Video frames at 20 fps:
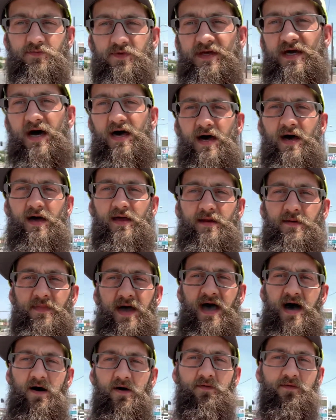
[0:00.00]
We got
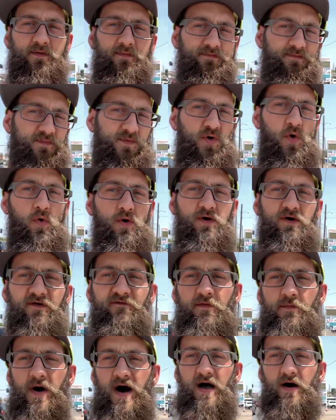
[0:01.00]
about a quarter of
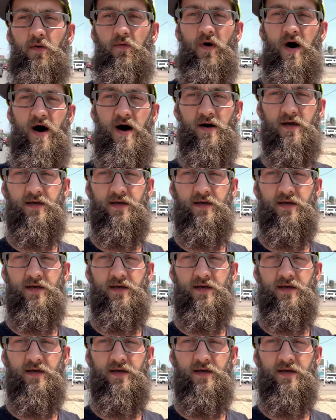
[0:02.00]
a mile walk